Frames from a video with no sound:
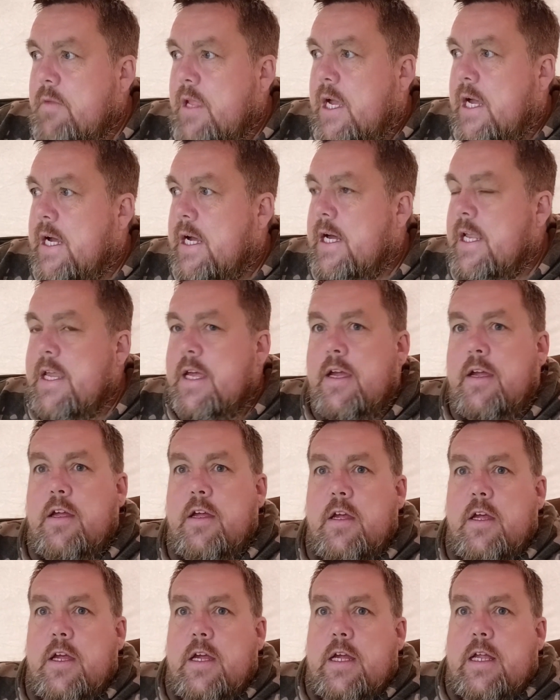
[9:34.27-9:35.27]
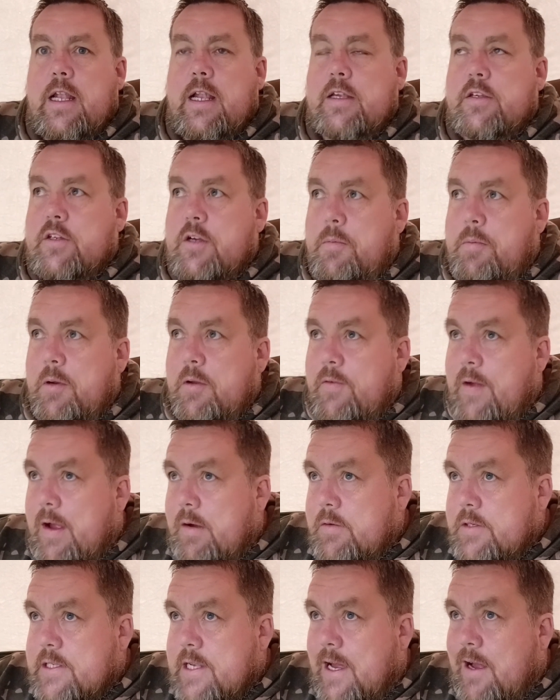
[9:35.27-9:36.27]
and last couple of
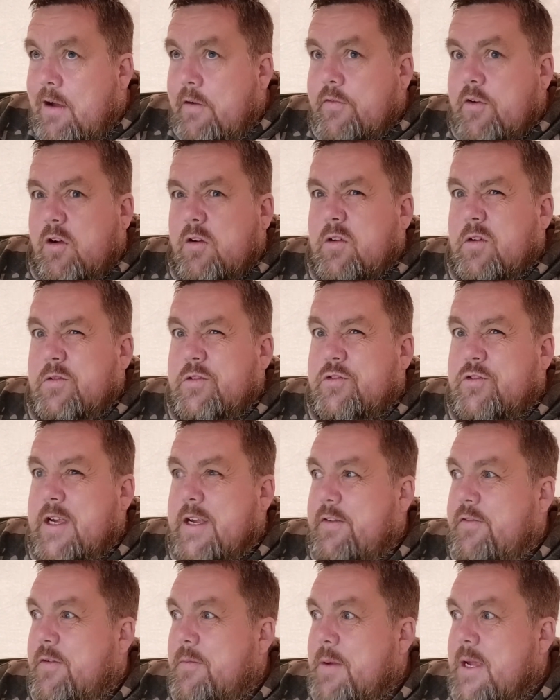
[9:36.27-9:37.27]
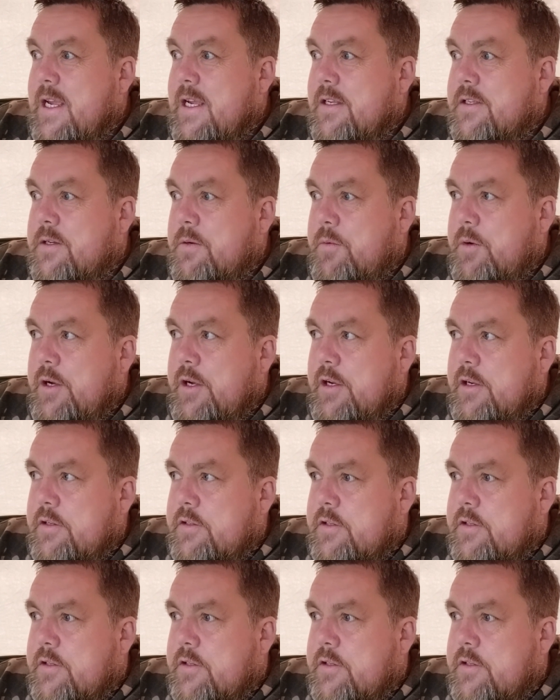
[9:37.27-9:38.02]
hours now I've got to go straight from here to work,